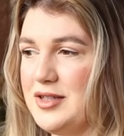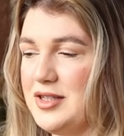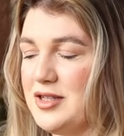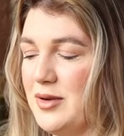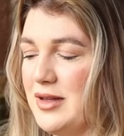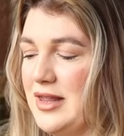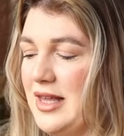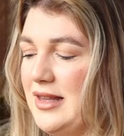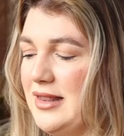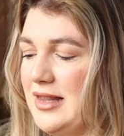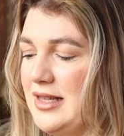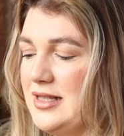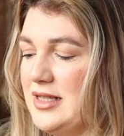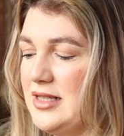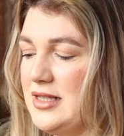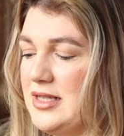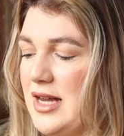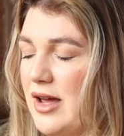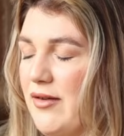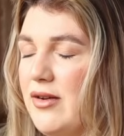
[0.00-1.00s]
So I think this
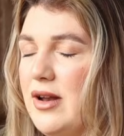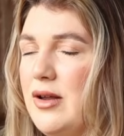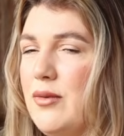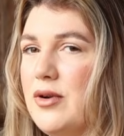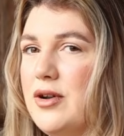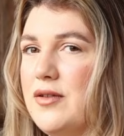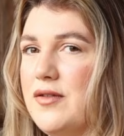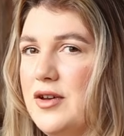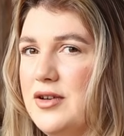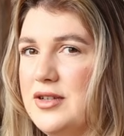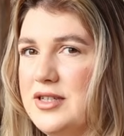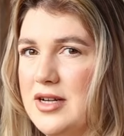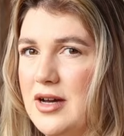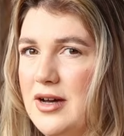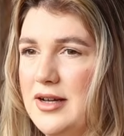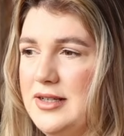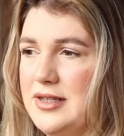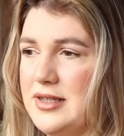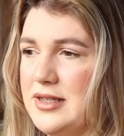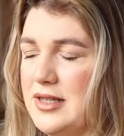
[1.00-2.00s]
is definitely one of those
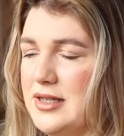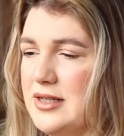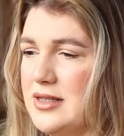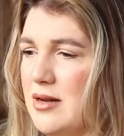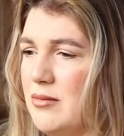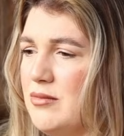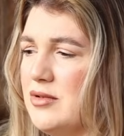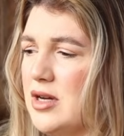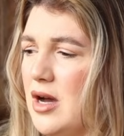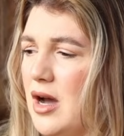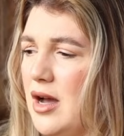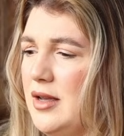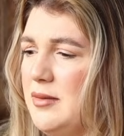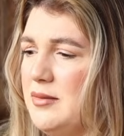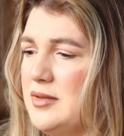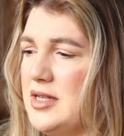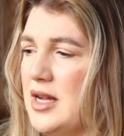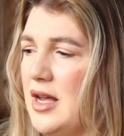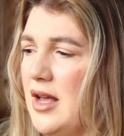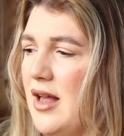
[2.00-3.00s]
signs that
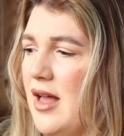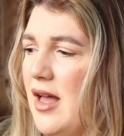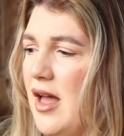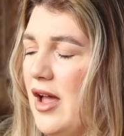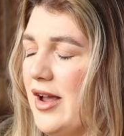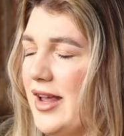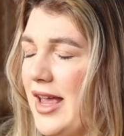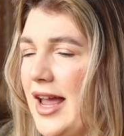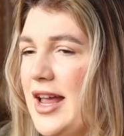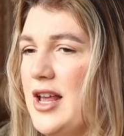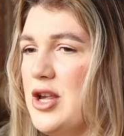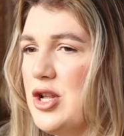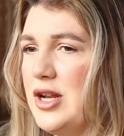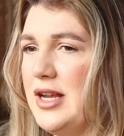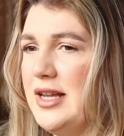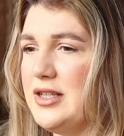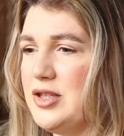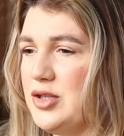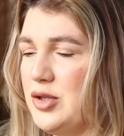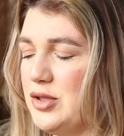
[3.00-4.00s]
sometimes,
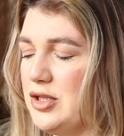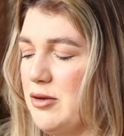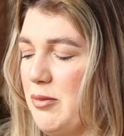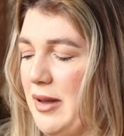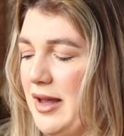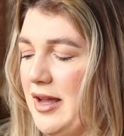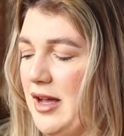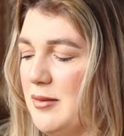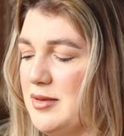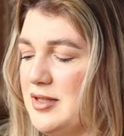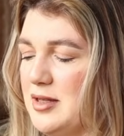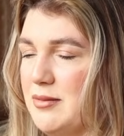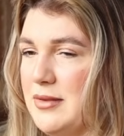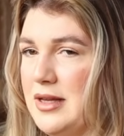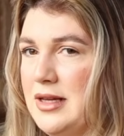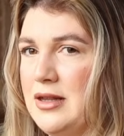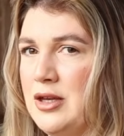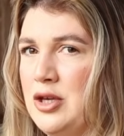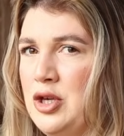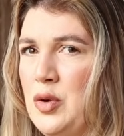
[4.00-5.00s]
occasionally, it's good to pick up
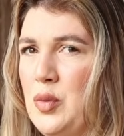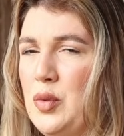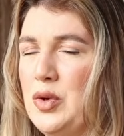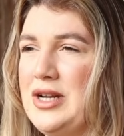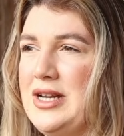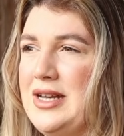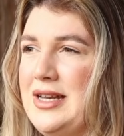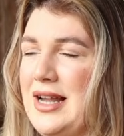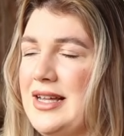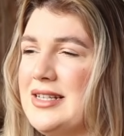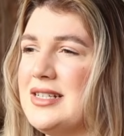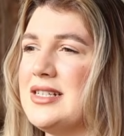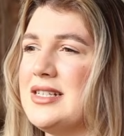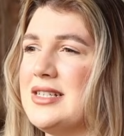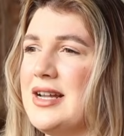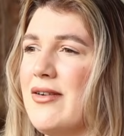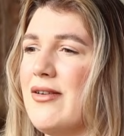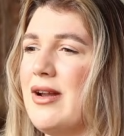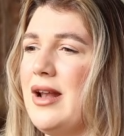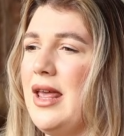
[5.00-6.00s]
something that you wouldn't
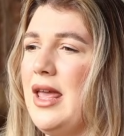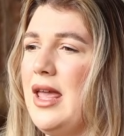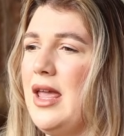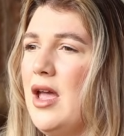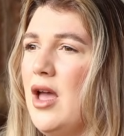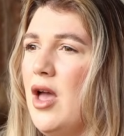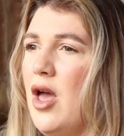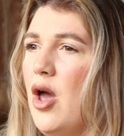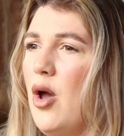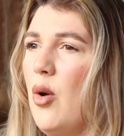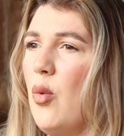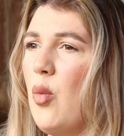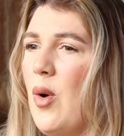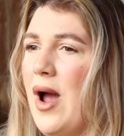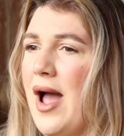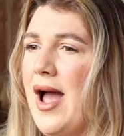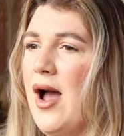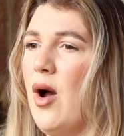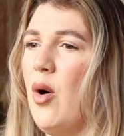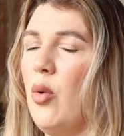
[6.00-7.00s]
necessarily
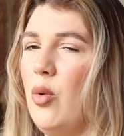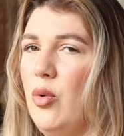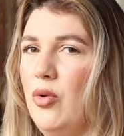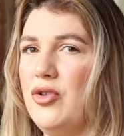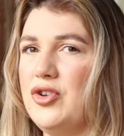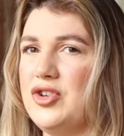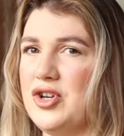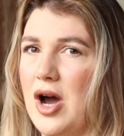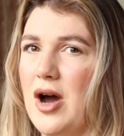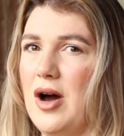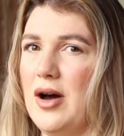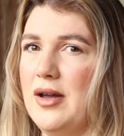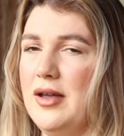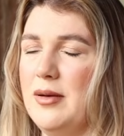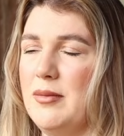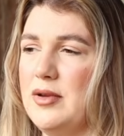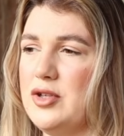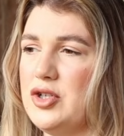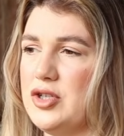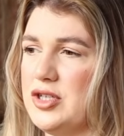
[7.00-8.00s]
wear all the
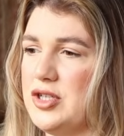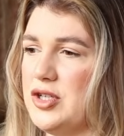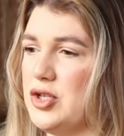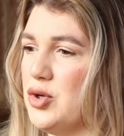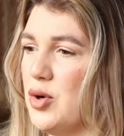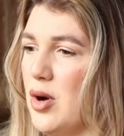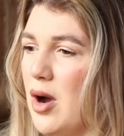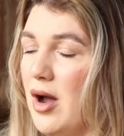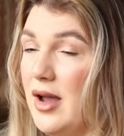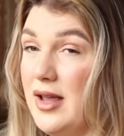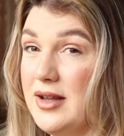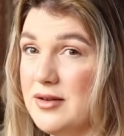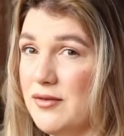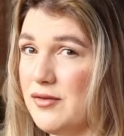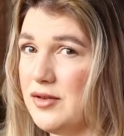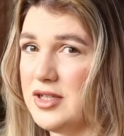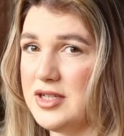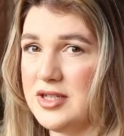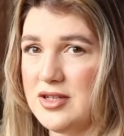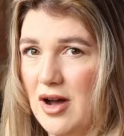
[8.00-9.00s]
time, just to try a
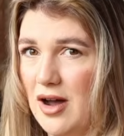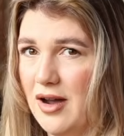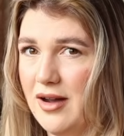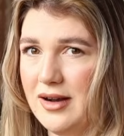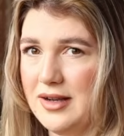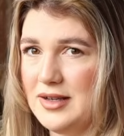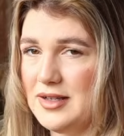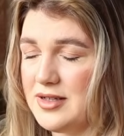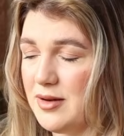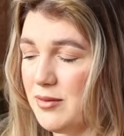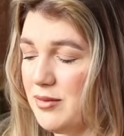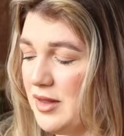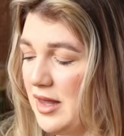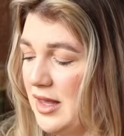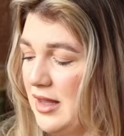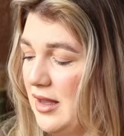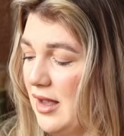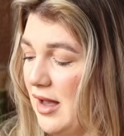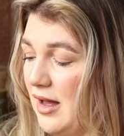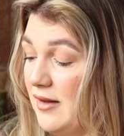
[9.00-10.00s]
different style in
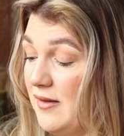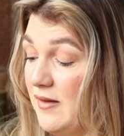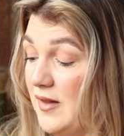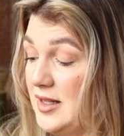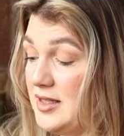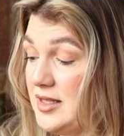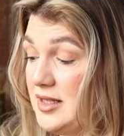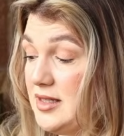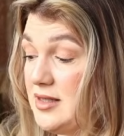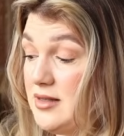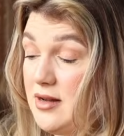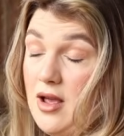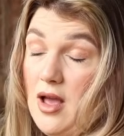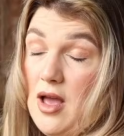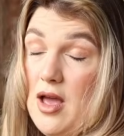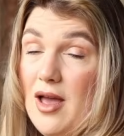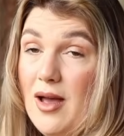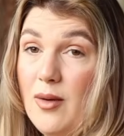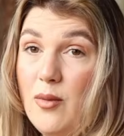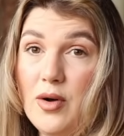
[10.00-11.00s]
something, and this is
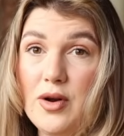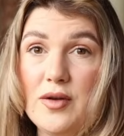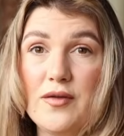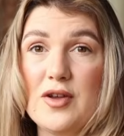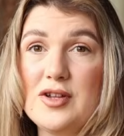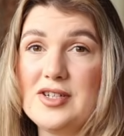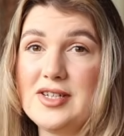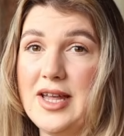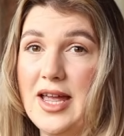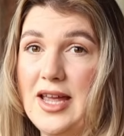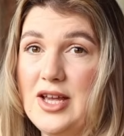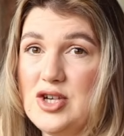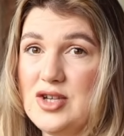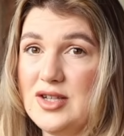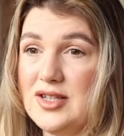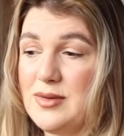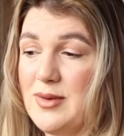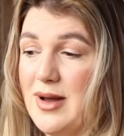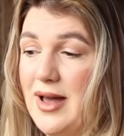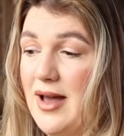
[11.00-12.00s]
one of those
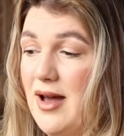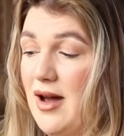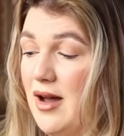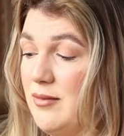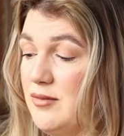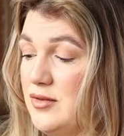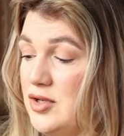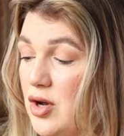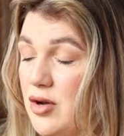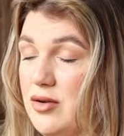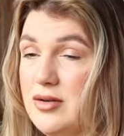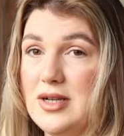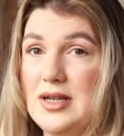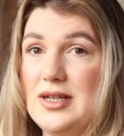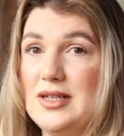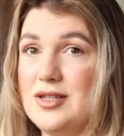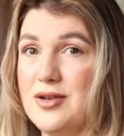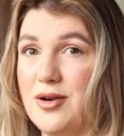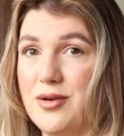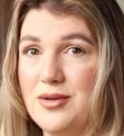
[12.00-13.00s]
occasions where I'm
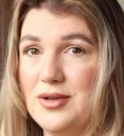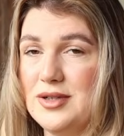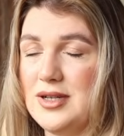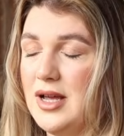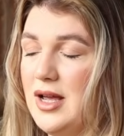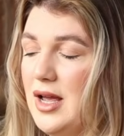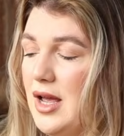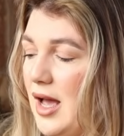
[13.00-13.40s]
totally sold.